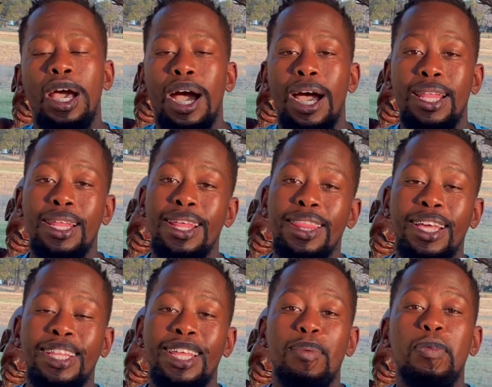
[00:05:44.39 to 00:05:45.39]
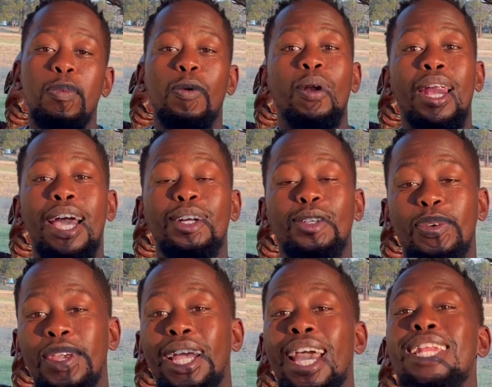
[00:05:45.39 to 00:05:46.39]
Another thing that people like
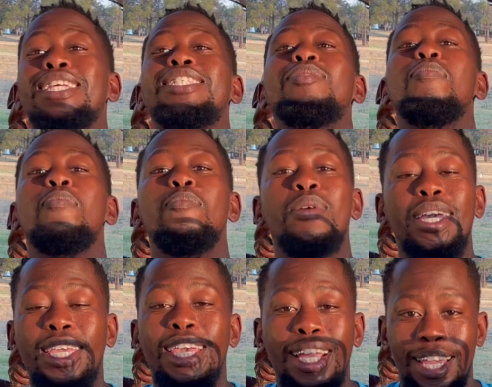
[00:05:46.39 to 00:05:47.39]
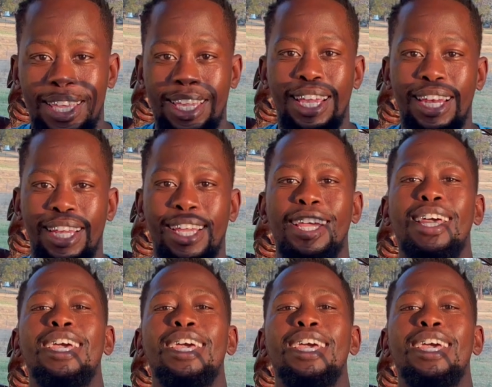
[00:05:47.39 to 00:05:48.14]
doing, and it's making a killing,